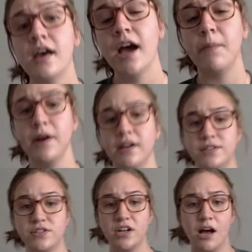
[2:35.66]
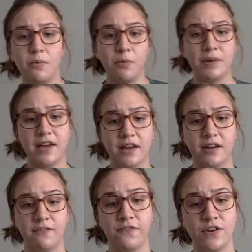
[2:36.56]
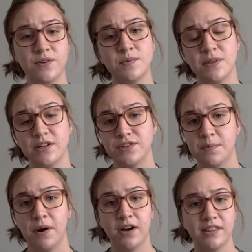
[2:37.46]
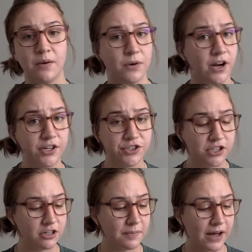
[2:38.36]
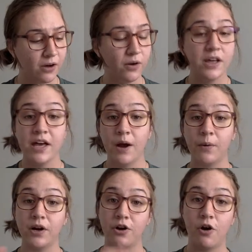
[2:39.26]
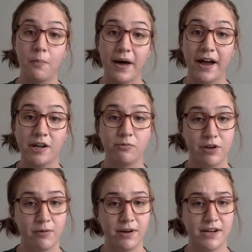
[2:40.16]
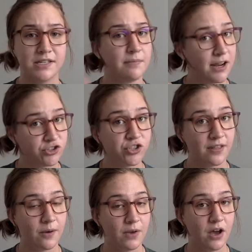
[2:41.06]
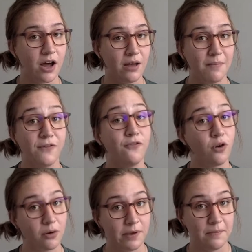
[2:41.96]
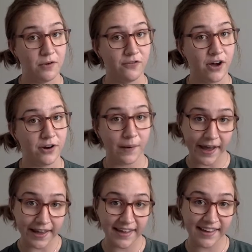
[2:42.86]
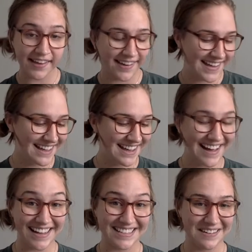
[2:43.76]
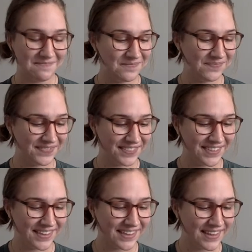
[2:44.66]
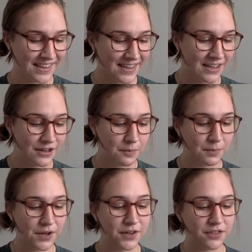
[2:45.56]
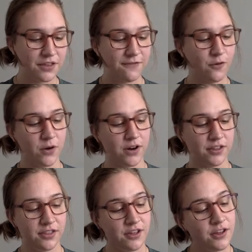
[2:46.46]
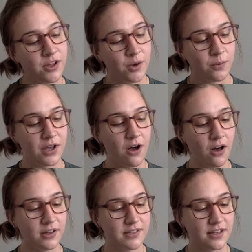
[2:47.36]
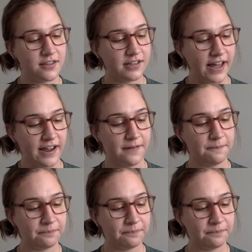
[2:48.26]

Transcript: and we're going to stop when we get confused when there's a part that we're not sure about, and we're going to go back and reread to make sure that we got it before we move on, okay? Awesome. Book the 4th, Recalled to the Light.